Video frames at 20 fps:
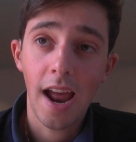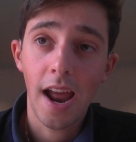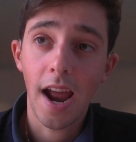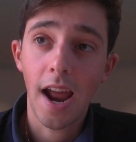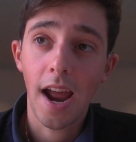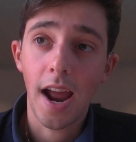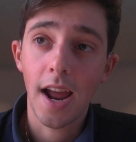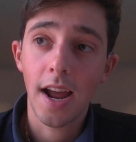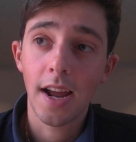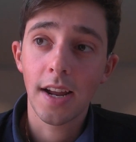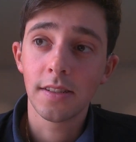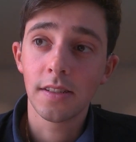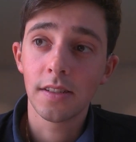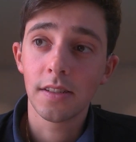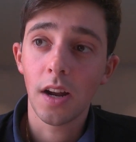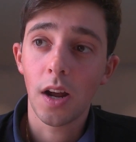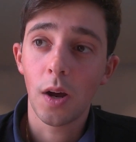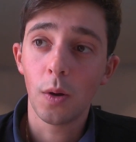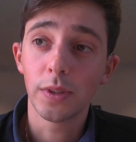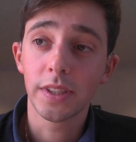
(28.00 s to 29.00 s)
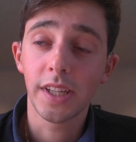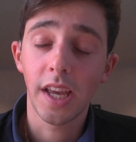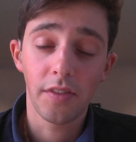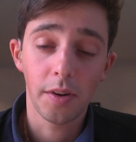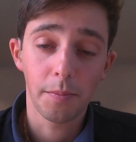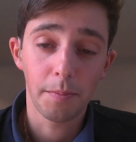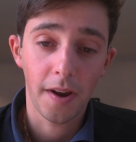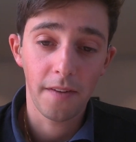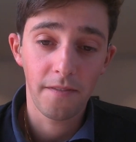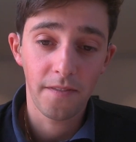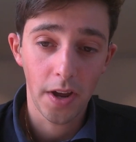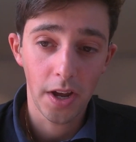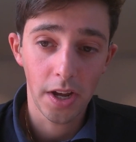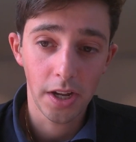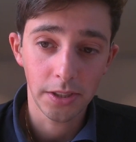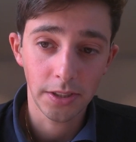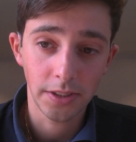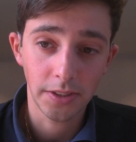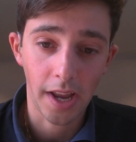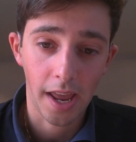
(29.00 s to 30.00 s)
and I was given my
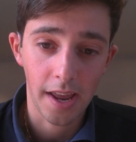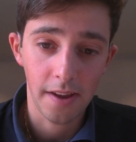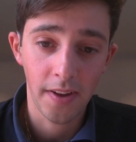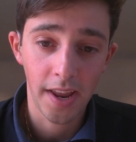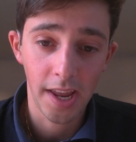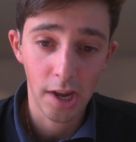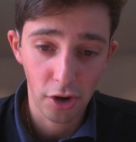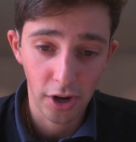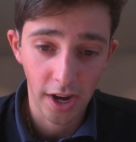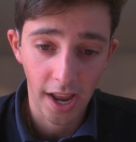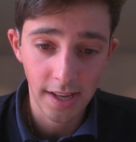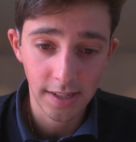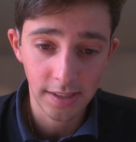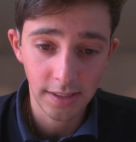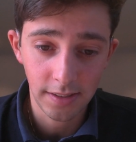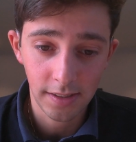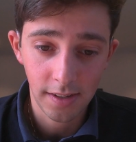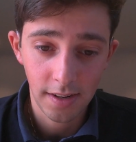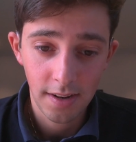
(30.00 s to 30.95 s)
first set of hearing aids.